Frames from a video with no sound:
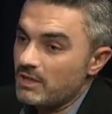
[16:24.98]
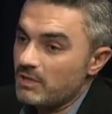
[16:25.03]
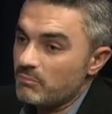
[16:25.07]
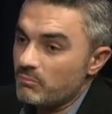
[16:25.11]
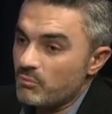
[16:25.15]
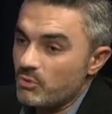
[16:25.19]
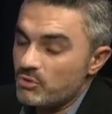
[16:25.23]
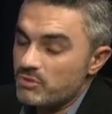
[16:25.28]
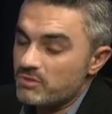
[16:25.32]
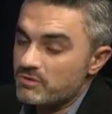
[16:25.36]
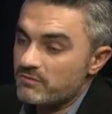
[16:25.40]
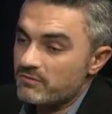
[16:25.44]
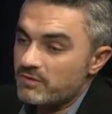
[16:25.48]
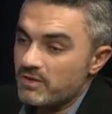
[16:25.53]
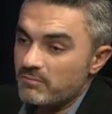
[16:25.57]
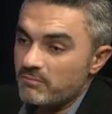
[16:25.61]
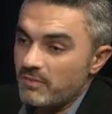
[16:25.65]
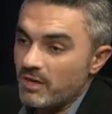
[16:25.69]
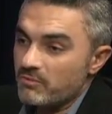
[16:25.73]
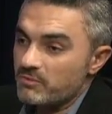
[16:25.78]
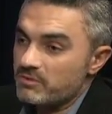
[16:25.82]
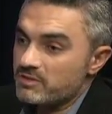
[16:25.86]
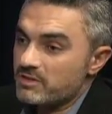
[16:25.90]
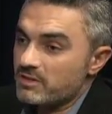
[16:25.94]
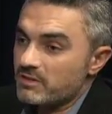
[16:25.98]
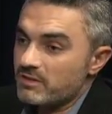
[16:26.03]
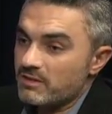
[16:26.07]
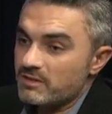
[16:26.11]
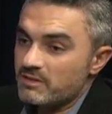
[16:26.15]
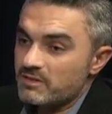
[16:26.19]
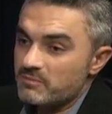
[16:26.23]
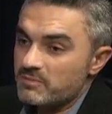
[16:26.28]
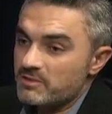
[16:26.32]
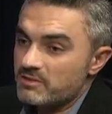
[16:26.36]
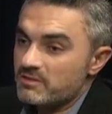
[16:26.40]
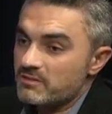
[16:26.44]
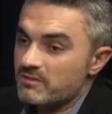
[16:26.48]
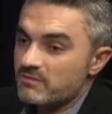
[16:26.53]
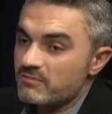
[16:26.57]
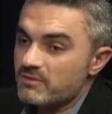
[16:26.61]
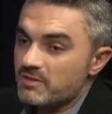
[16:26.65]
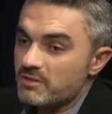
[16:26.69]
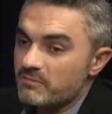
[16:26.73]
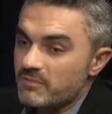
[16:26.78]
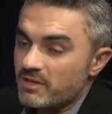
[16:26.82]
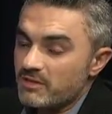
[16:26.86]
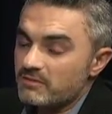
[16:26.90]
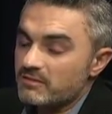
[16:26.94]
most of them, I would say 90% of
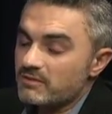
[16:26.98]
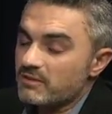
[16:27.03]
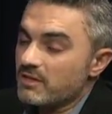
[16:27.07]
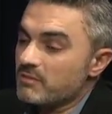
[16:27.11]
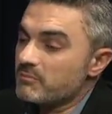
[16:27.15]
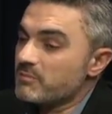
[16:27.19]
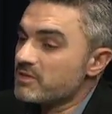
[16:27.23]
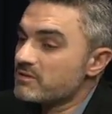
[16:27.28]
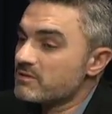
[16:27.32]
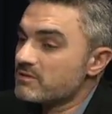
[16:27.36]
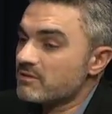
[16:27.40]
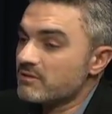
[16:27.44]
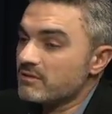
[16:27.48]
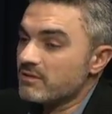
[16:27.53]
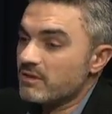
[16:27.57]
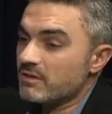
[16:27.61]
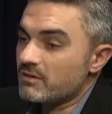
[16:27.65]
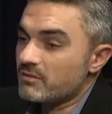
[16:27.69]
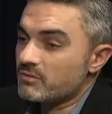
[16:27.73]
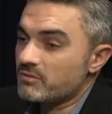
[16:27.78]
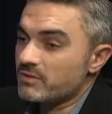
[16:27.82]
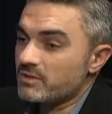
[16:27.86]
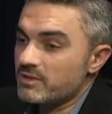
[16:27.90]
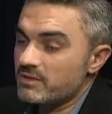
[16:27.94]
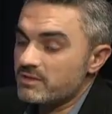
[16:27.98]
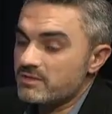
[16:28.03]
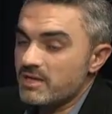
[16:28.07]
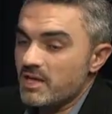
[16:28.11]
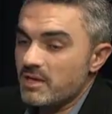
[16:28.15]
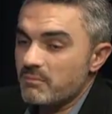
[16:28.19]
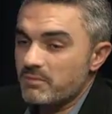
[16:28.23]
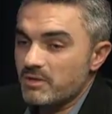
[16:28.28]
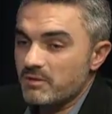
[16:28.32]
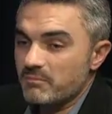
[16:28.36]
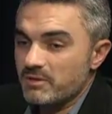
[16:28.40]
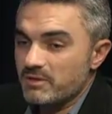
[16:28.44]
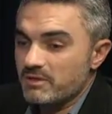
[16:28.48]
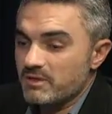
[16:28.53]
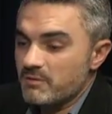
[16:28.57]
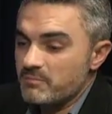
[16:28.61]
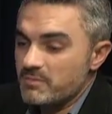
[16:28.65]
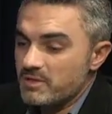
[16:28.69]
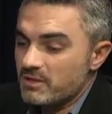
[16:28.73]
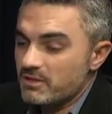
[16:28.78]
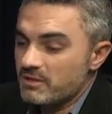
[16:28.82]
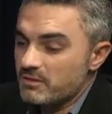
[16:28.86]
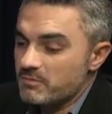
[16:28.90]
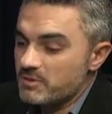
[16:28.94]
them, 99%, they are a good example. But I'm
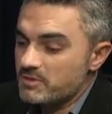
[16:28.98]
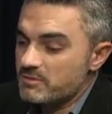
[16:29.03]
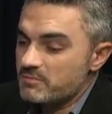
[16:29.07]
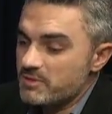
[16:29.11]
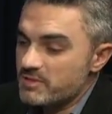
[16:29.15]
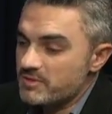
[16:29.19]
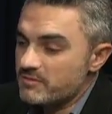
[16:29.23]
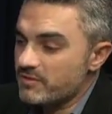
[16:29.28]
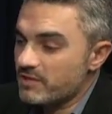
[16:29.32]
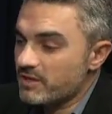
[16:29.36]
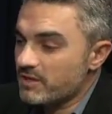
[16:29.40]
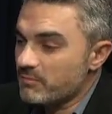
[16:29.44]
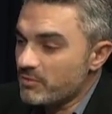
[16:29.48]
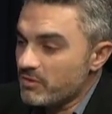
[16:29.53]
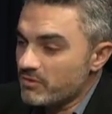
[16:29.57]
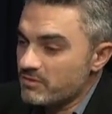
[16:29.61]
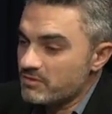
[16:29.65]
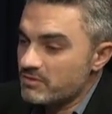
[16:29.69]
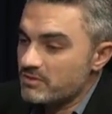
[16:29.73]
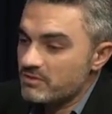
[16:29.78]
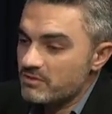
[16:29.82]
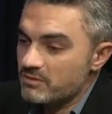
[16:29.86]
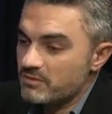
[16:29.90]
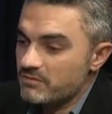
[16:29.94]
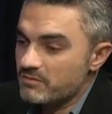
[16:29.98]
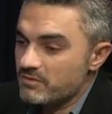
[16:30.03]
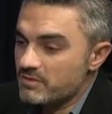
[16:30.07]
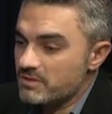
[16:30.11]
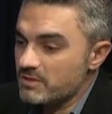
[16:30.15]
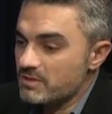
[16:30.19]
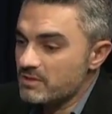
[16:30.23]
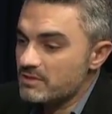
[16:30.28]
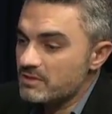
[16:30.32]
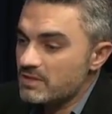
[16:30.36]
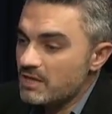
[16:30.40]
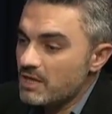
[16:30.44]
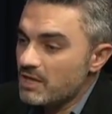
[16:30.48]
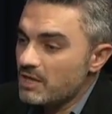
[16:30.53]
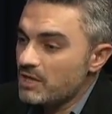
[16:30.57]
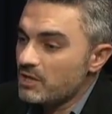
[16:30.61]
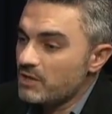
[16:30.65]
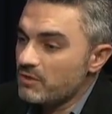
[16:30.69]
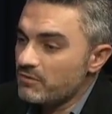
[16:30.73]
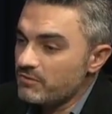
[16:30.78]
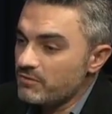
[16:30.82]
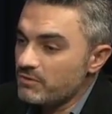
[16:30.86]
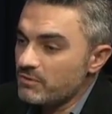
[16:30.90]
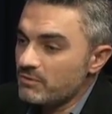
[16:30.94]
not going to be specific about the Syrian refugees.
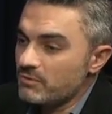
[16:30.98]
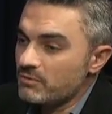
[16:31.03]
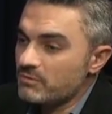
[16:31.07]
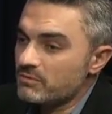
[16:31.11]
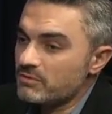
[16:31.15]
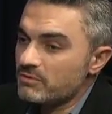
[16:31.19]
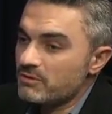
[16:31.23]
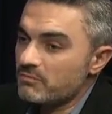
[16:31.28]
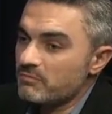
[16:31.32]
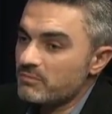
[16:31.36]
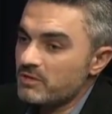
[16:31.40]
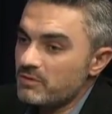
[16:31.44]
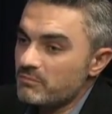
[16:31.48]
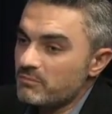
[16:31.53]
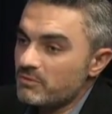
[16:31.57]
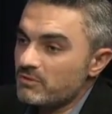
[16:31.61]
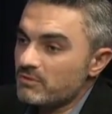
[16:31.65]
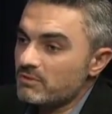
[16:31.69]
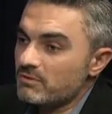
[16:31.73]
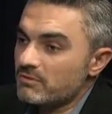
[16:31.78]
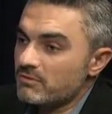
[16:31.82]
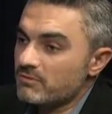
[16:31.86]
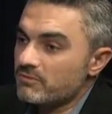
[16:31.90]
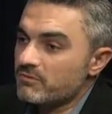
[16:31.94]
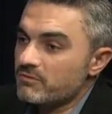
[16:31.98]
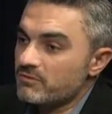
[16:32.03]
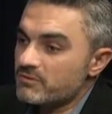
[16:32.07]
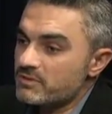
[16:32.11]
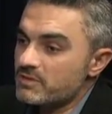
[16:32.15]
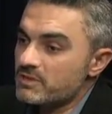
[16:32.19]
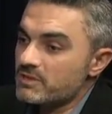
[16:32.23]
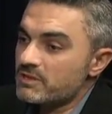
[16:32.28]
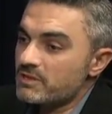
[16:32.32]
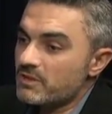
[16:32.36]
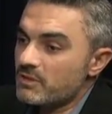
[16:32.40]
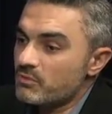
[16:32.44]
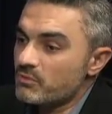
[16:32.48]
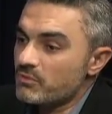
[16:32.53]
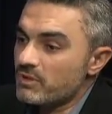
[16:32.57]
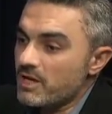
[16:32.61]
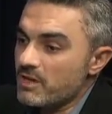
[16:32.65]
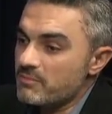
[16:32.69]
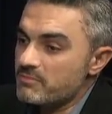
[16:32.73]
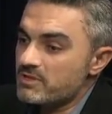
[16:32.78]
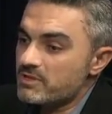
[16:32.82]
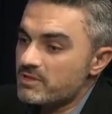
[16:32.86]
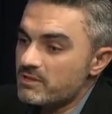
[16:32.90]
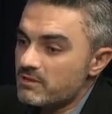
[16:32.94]
If you look to the people for Syria who
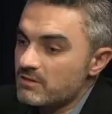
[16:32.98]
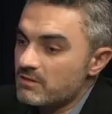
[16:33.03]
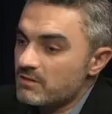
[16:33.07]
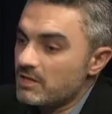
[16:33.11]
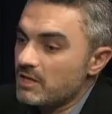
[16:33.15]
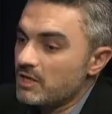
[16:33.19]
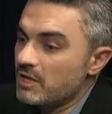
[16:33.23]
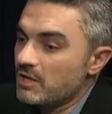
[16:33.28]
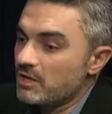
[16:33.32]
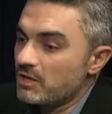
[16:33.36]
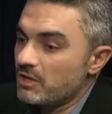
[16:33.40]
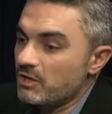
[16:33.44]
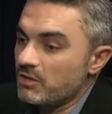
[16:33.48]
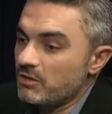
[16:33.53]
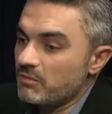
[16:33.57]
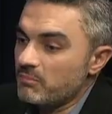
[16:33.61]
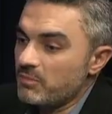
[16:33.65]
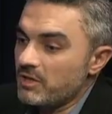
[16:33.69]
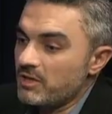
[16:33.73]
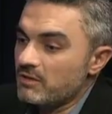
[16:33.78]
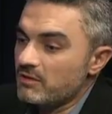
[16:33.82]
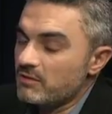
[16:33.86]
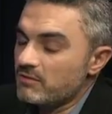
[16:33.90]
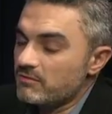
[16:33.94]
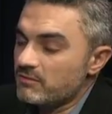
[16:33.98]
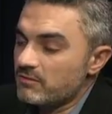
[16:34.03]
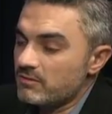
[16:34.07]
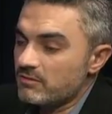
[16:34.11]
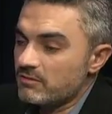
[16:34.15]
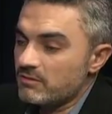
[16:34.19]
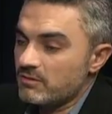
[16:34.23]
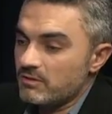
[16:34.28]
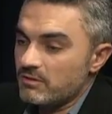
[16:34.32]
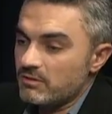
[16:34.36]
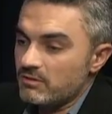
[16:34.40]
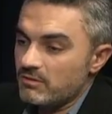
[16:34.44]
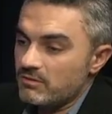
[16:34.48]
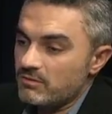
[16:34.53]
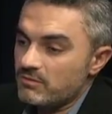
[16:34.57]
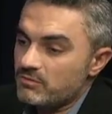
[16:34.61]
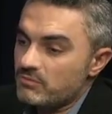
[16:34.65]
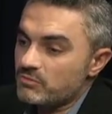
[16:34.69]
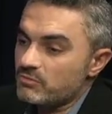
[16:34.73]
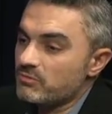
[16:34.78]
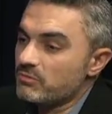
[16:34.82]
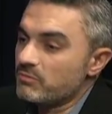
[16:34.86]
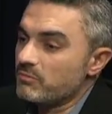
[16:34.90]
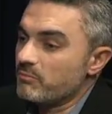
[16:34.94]
comes here and
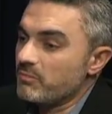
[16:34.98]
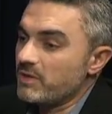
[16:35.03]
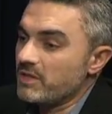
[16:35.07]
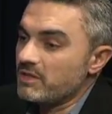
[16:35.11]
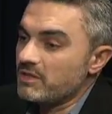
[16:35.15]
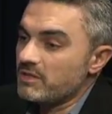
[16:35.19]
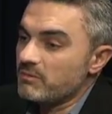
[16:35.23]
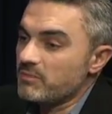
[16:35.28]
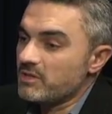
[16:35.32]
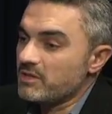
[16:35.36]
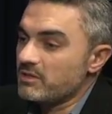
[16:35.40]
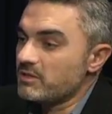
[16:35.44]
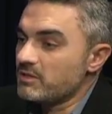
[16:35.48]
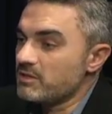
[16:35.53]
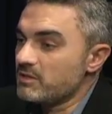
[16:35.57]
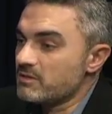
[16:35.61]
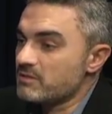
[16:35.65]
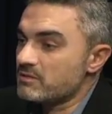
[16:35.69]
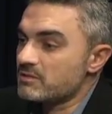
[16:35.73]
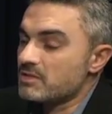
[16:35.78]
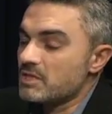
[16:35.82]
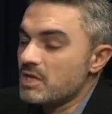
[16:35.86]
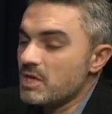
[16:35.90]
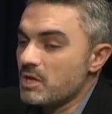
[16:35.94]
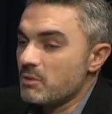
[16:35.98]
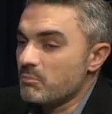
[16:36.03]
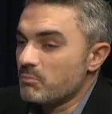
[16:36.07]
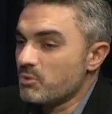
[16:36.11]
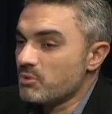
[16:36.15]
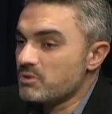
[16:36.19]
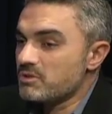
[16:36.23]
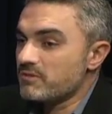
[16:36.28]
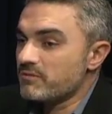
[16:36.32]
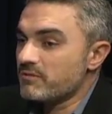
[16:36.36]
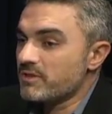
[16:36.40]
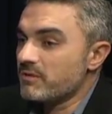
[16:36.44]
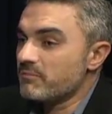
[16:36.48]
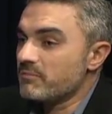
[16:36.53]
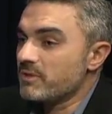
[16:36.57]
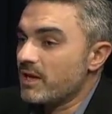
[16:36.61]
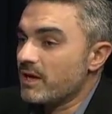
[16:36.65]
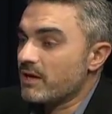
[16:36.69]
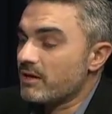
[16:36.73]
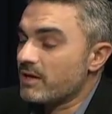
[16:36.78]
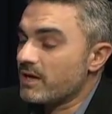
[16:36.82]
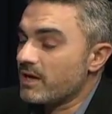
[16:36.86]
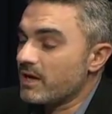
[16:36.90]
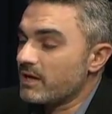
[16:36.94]
through many, many years, most of them, they
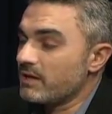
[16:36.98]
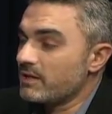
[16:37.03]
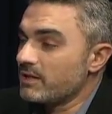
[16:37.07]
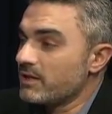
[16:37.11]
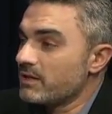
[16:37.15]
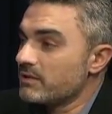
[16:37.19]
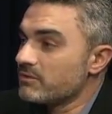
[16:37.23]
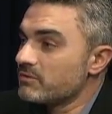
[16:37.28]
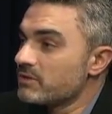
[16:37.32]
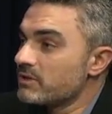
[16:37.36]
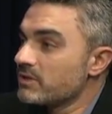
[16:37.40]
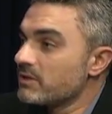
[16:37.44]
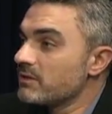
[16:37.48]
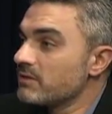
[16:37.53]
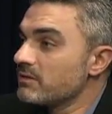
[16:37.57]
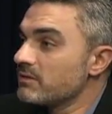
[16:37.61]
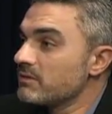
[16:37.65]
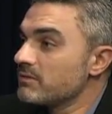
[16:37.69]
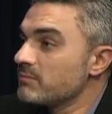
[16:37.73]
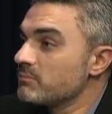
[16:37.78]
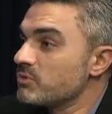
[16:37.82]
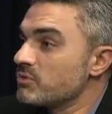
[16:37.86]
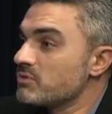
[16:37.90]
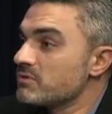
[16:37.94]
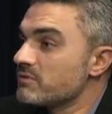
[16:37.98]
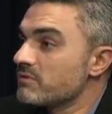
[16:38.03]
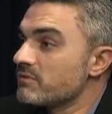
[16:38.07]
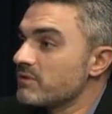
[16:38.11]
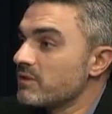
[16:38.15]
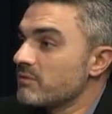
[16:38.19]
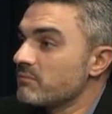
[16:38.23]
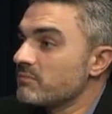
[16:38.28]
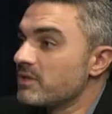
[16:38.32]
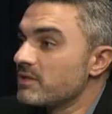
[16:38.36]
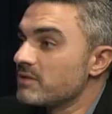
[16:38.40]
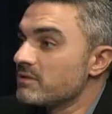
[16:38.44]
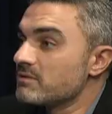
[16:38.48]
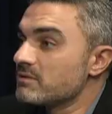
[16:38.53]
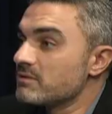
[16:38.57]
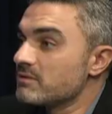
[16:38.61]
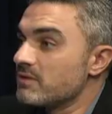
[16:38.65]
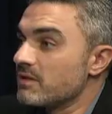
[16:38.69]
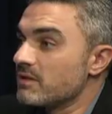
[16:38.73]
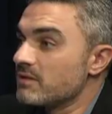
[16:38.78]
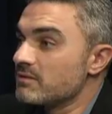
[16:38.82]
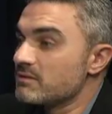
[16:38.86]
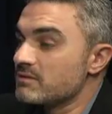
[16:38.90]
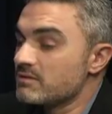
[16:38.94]
are highly educated. Most of them,
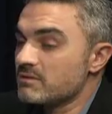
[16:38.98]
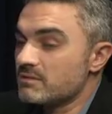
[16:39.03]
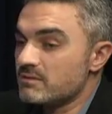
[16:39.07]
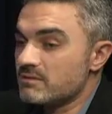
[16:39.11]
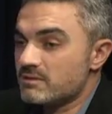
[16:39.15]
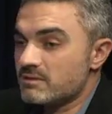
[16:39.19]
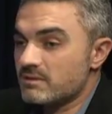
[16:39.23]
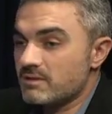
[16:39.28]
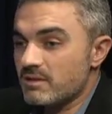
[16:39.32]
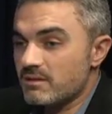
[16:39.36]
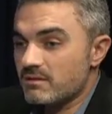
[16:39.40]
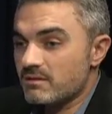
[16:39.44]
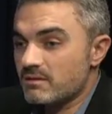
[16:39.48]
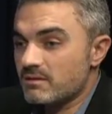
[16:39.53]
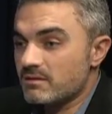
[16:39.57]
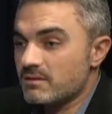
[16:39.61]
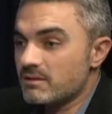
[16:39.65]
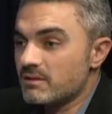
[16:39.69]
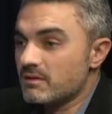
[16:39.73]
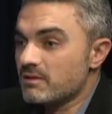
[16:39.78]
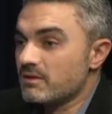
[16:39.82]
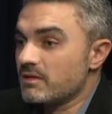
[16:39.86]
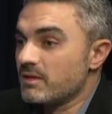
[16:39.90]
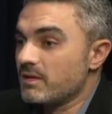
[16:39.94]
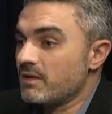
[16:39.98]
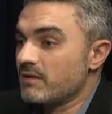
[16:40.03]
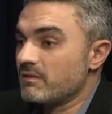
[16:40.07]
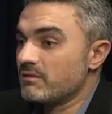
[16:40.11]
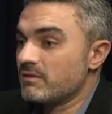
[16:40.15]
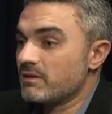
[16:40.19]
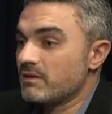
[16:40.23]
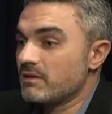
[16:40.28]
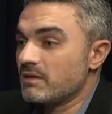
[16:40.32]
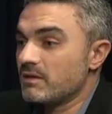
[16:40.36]
they settle here and